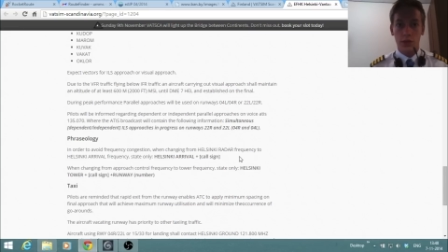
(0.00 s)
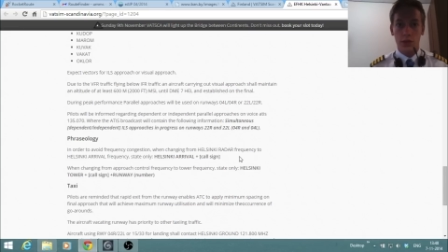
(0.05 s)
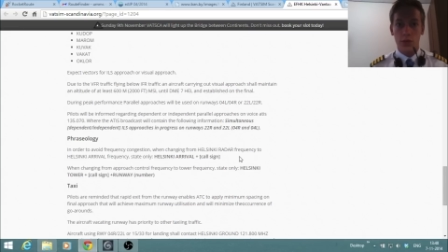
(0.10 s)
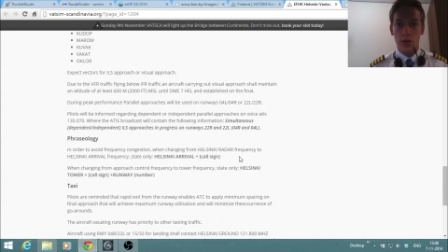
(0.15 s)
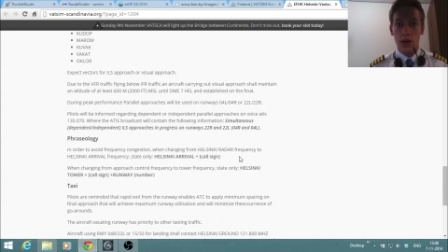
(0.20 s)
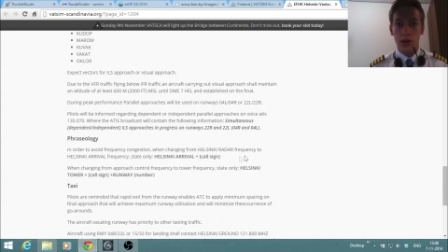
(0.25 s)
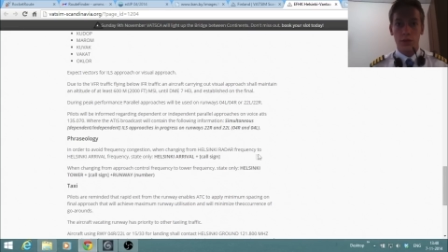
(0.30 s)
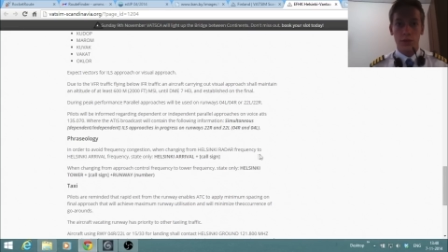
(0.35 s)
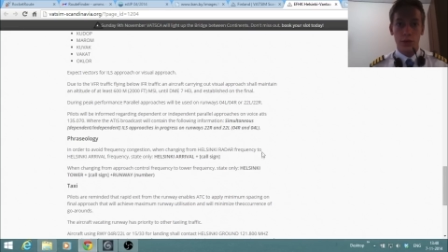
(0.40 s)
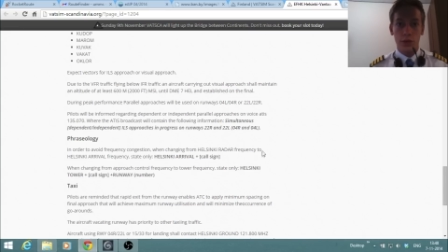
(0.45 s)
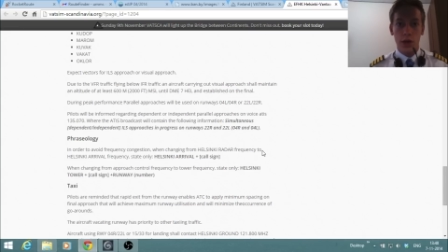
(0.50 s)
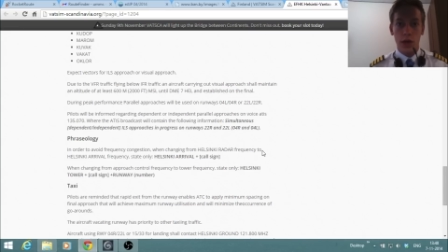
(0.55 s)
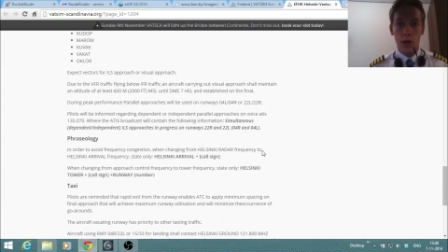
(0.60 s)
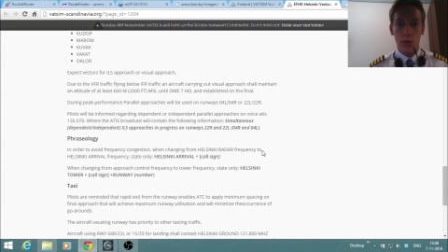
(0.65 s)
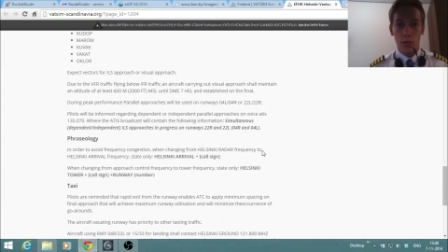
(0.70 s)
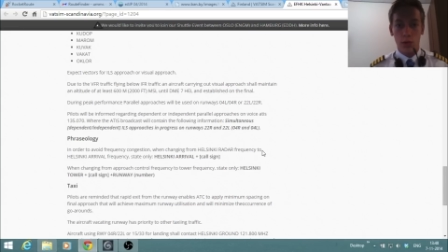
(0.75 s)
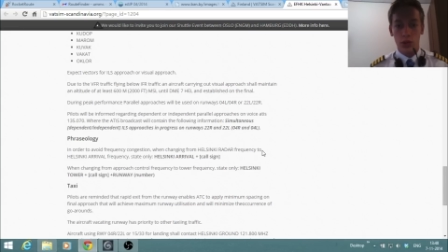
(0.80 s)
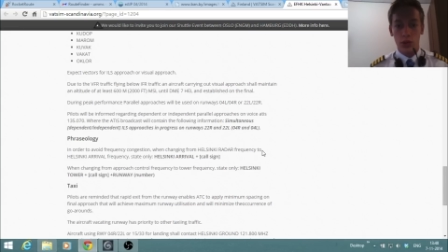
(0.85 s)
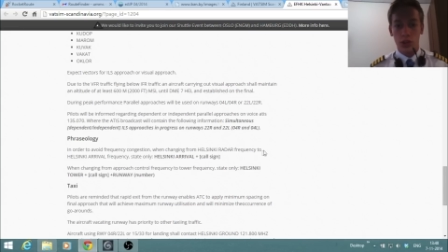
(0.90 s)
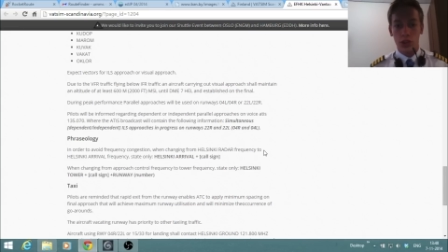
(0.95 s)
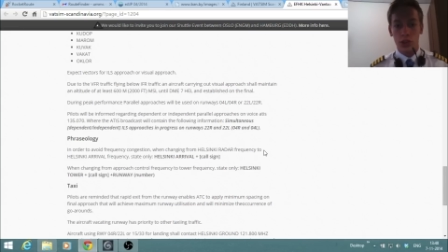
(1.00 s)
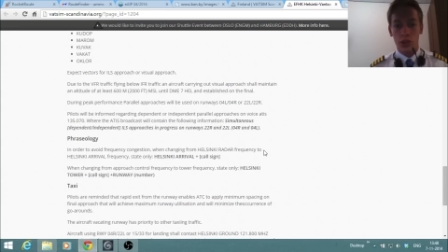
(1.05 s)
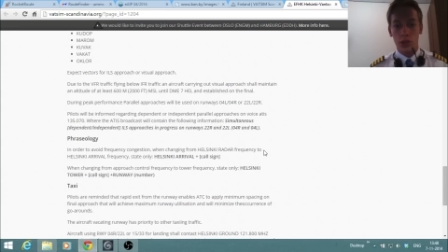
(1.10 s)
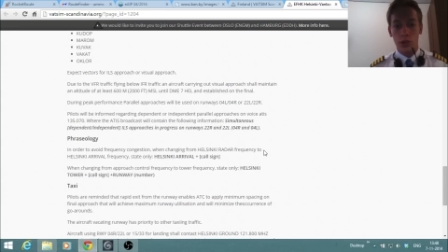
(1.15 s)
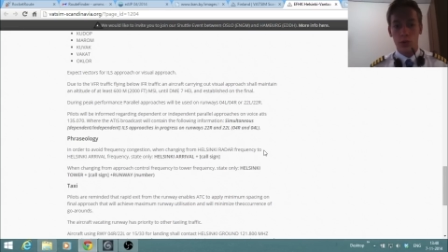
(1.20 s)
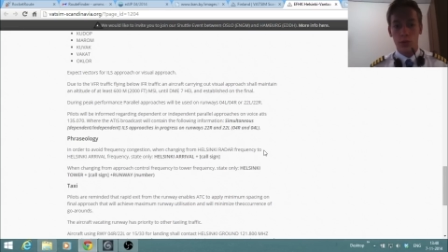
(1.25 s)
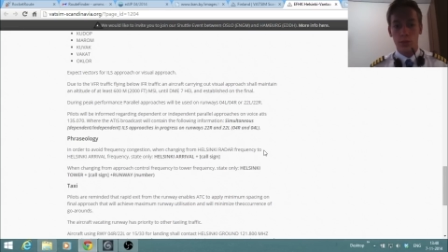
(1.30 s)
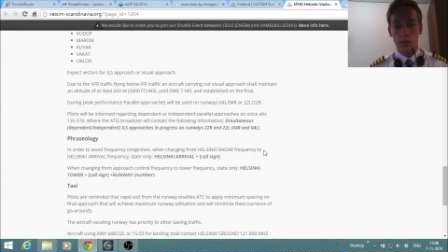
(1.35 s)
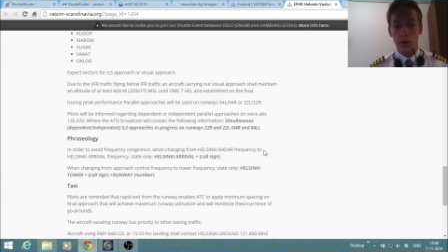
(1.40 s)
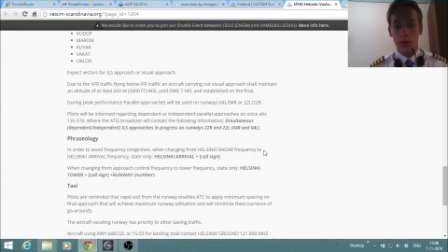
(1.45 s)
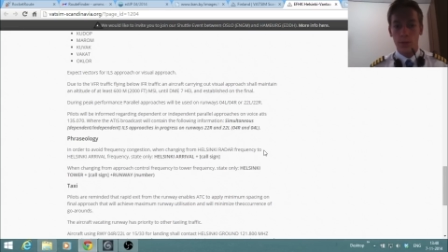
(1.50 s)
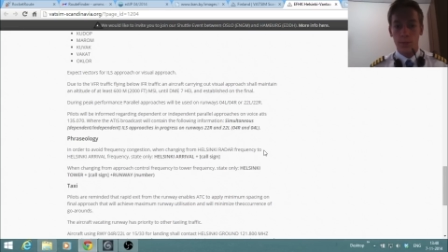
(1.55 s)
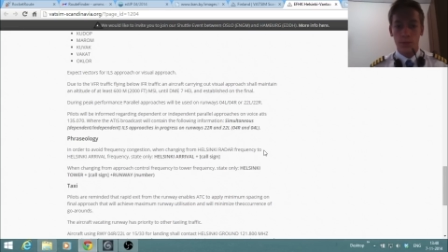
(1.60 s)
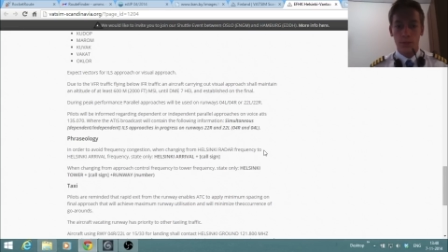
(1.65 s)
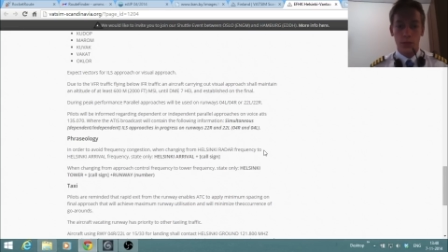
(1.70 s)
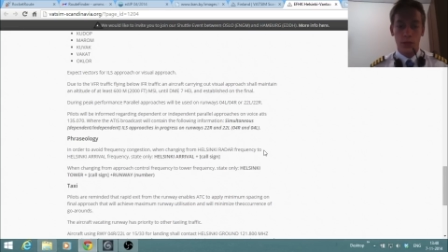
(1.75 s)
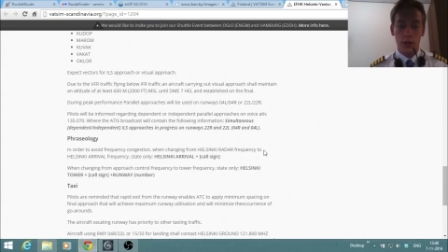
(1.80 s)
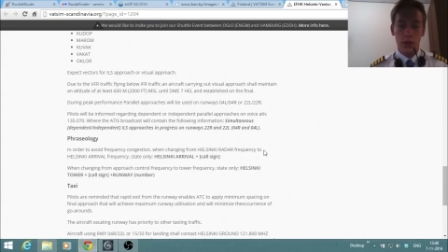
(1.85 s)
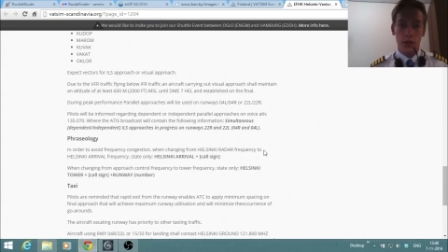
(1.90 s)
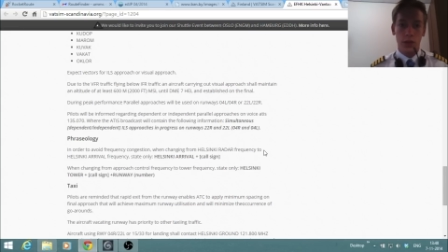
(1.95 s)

quite a few airports in Europe. You